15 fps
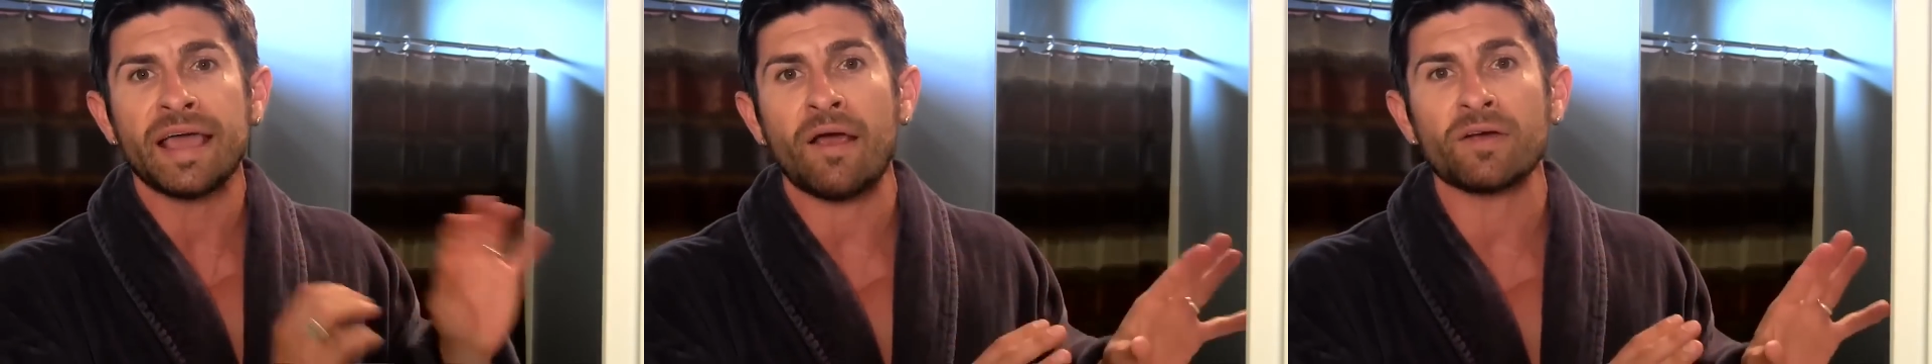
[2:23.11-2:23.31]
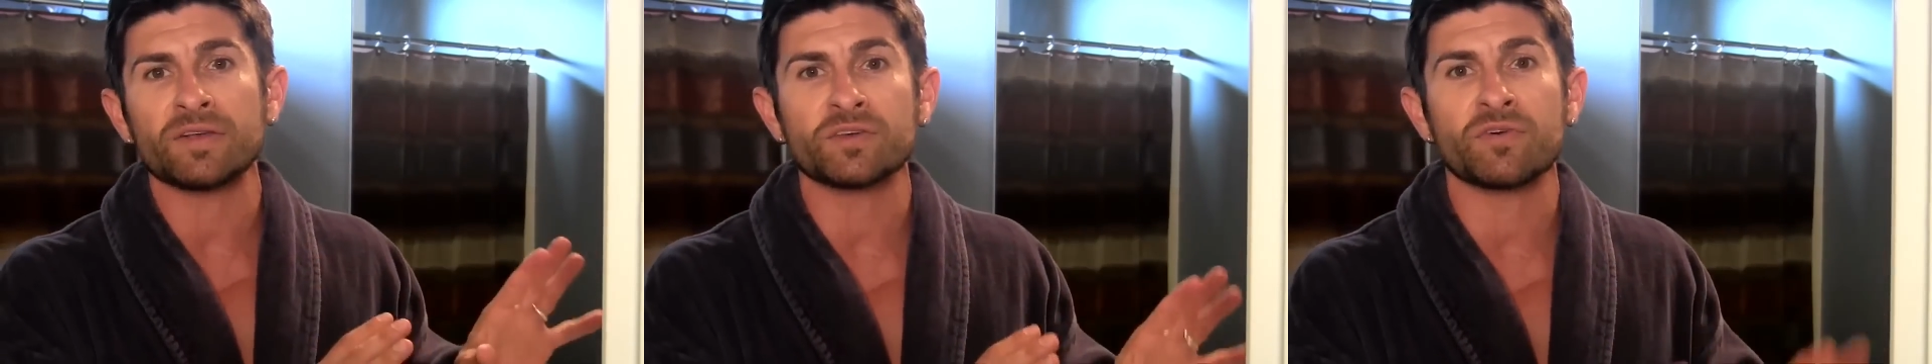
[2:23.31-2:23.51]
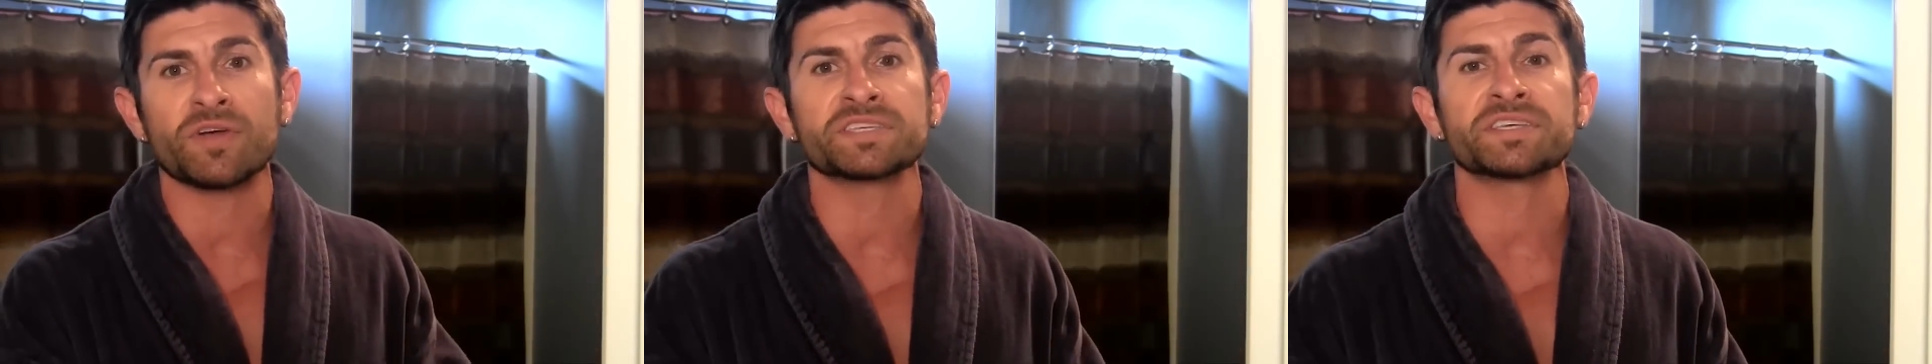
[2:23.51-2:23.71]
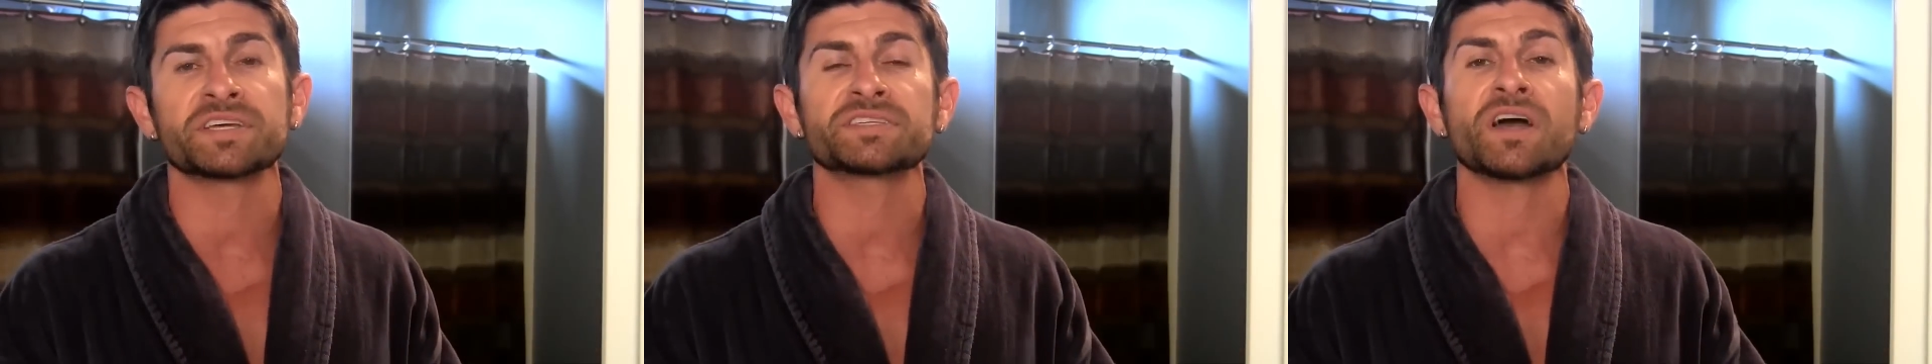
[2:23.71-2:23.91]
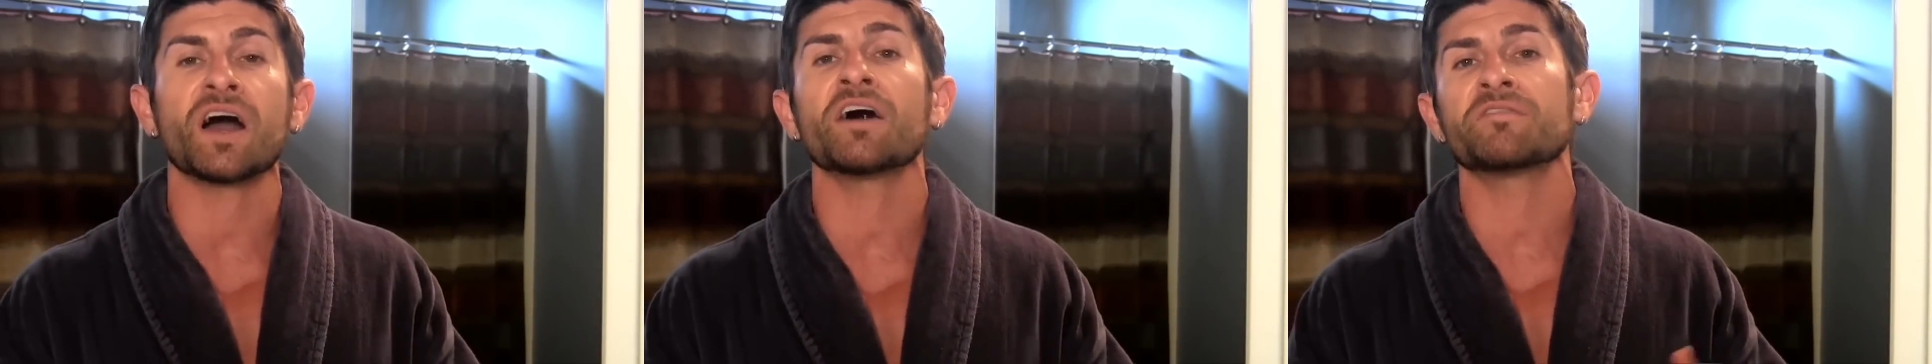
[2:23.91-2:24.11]

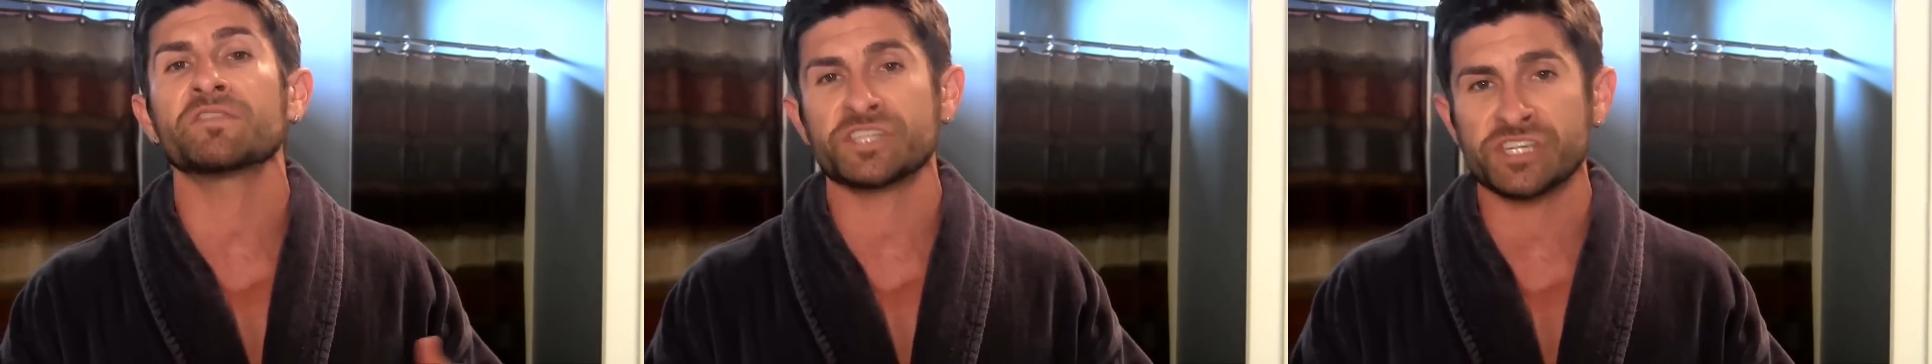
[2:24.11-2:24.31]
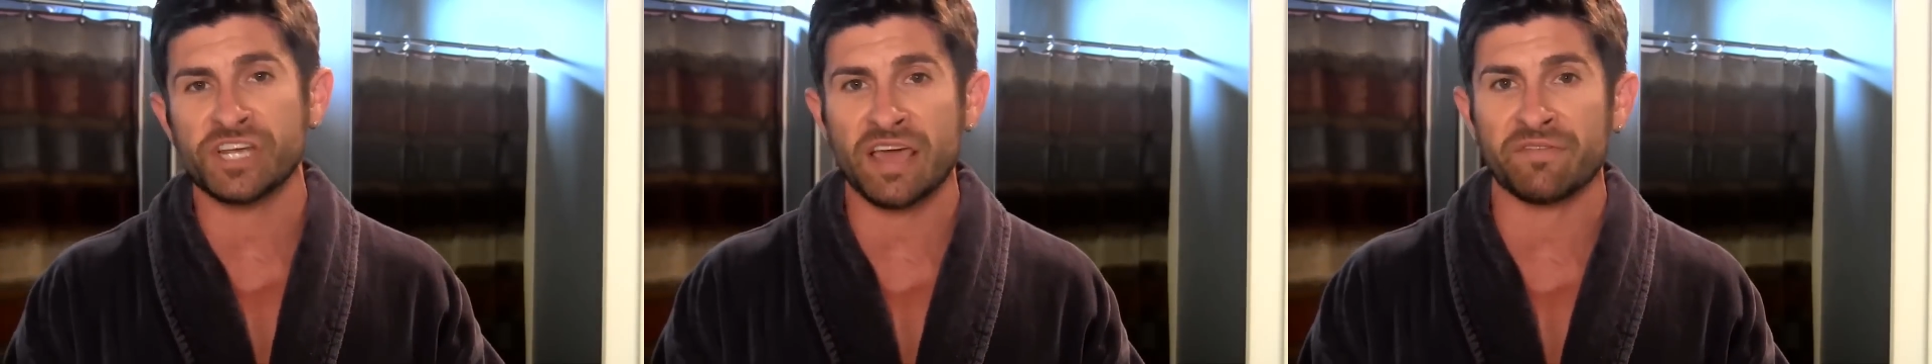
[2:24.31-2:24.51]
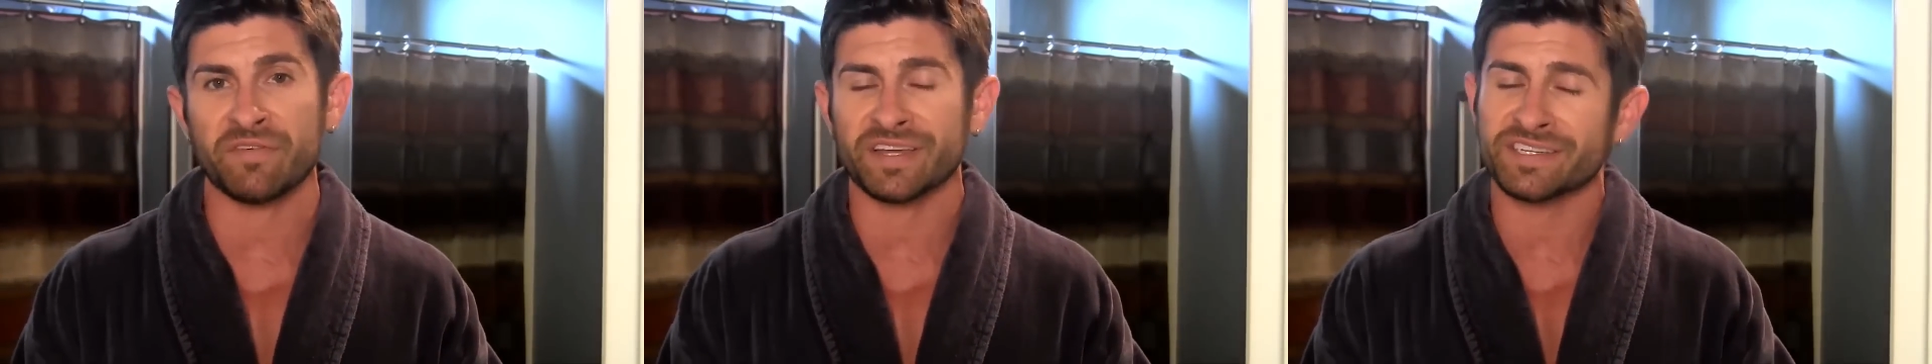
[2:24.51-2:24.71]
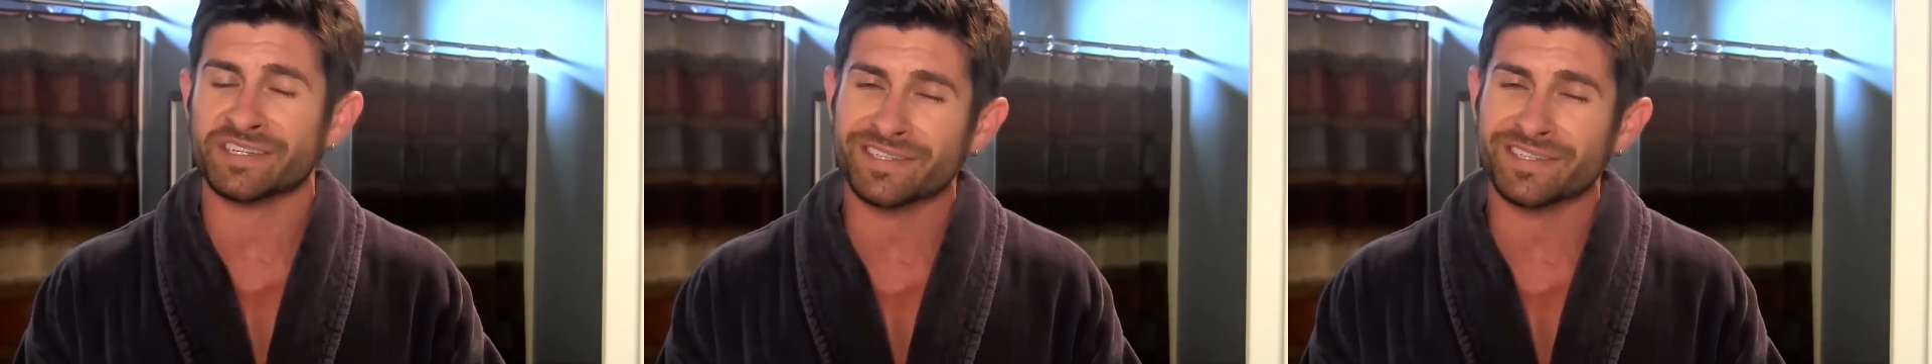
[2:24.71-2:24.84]
characteristics of a shaving.